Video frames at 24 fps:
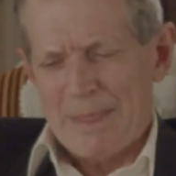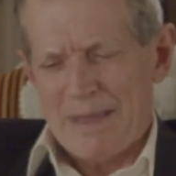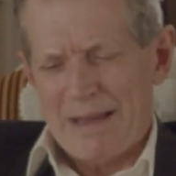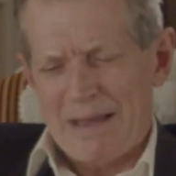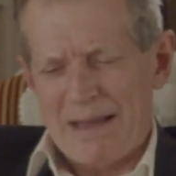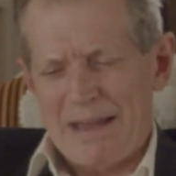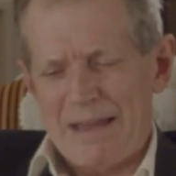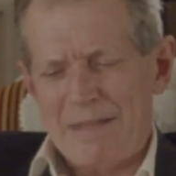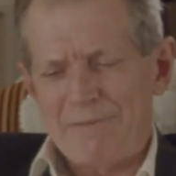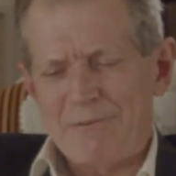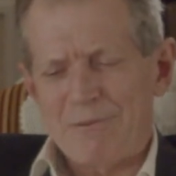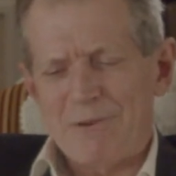
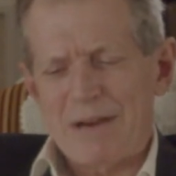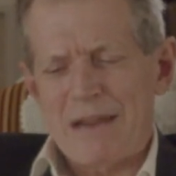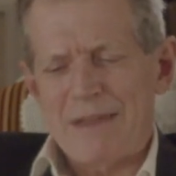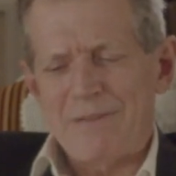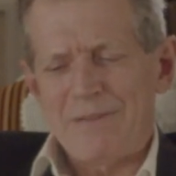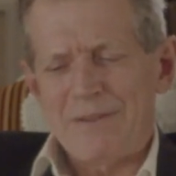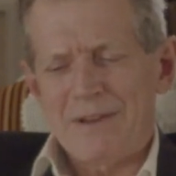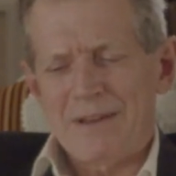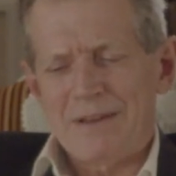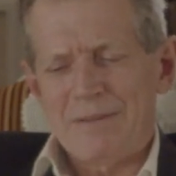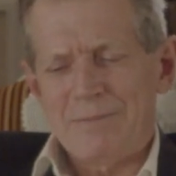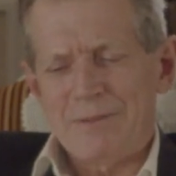I have
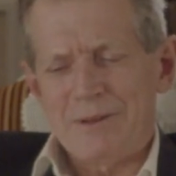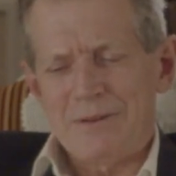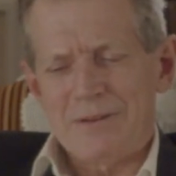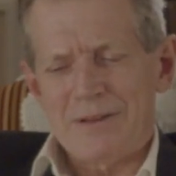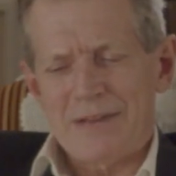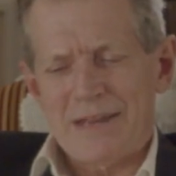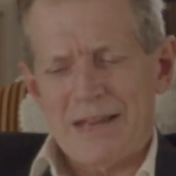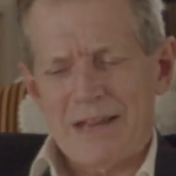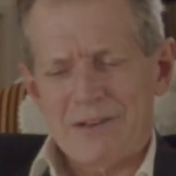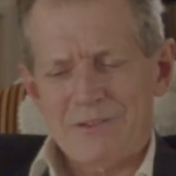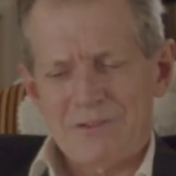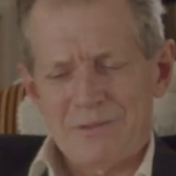read the
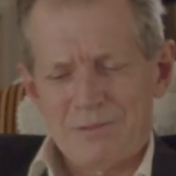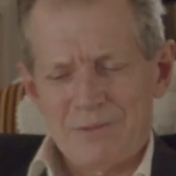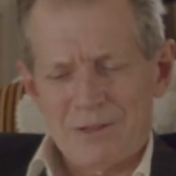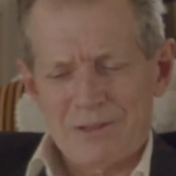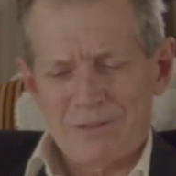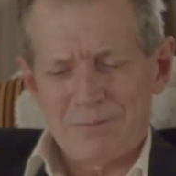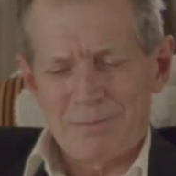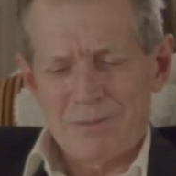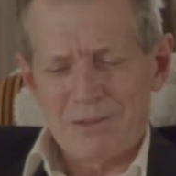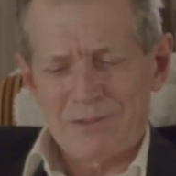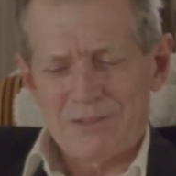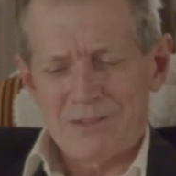communication
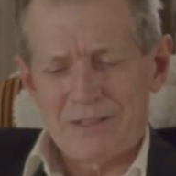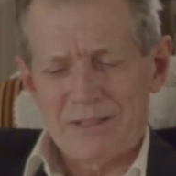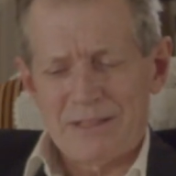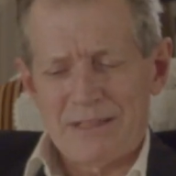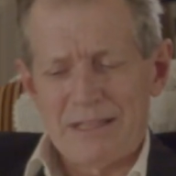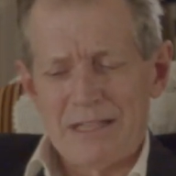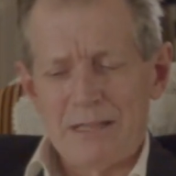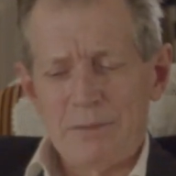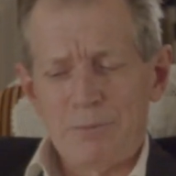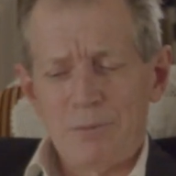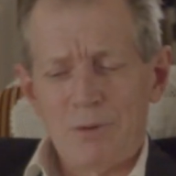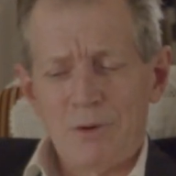which Mr.
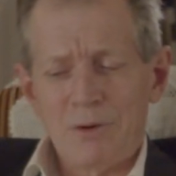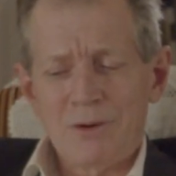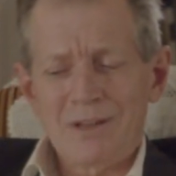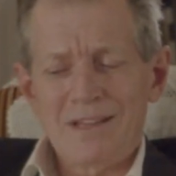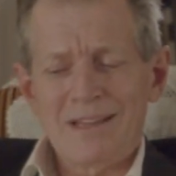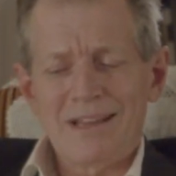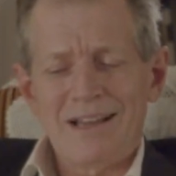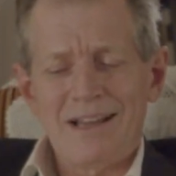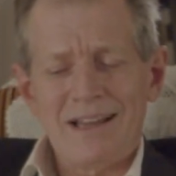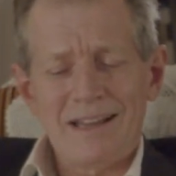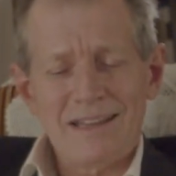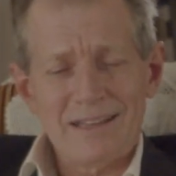Gilmore
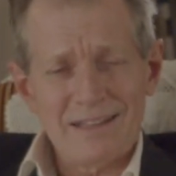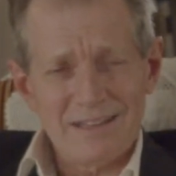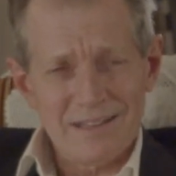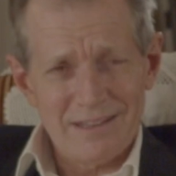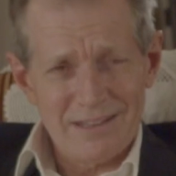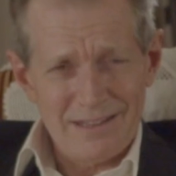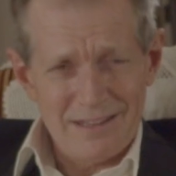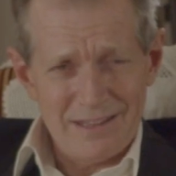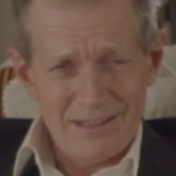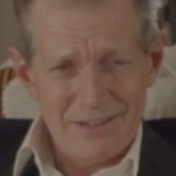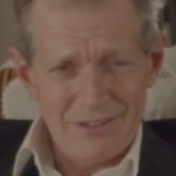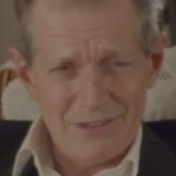
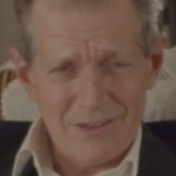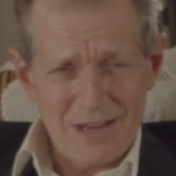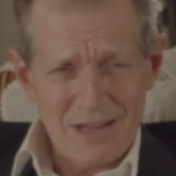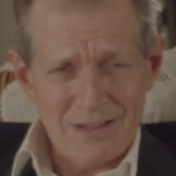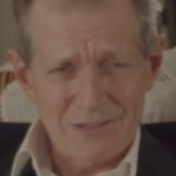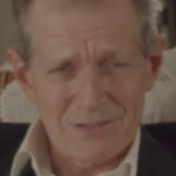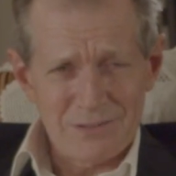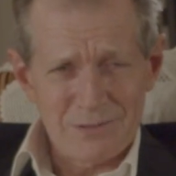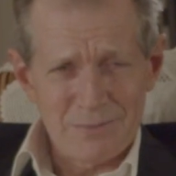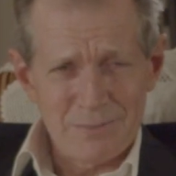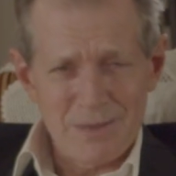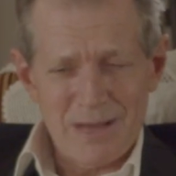kindly
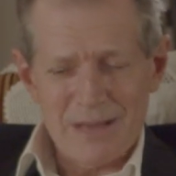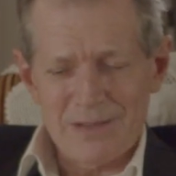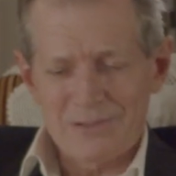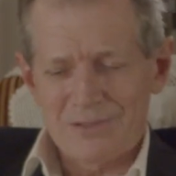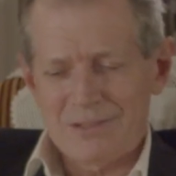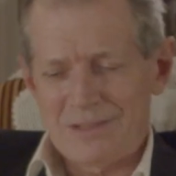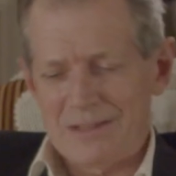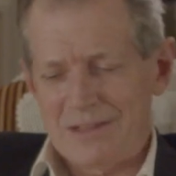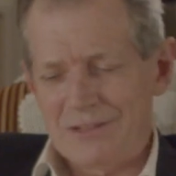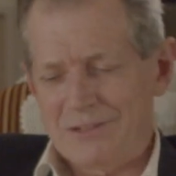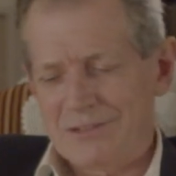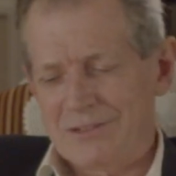addressed to my
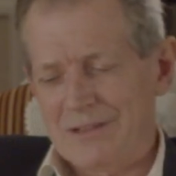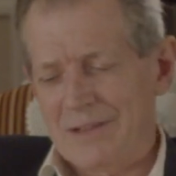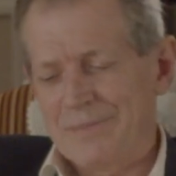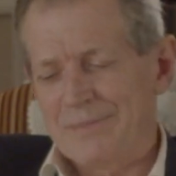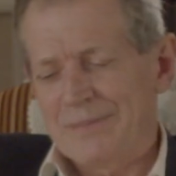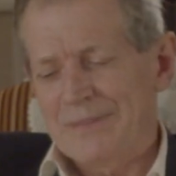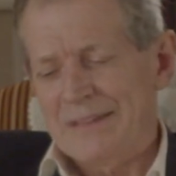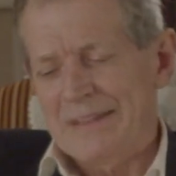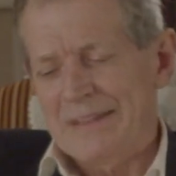solicitor,